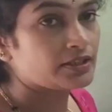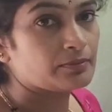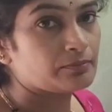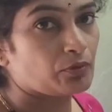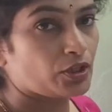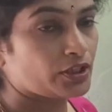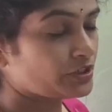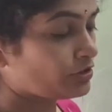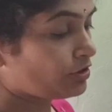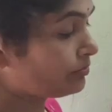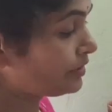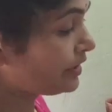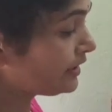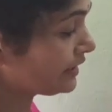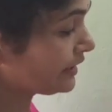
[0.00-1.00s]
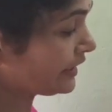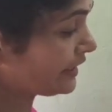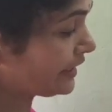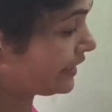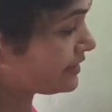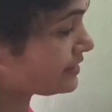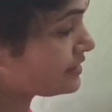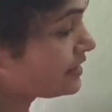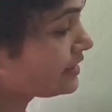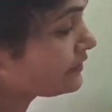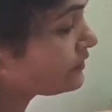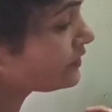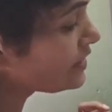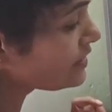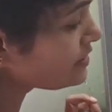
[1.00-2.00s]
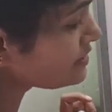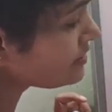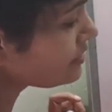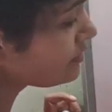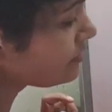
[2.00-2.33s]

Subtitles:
Polynomial in x. This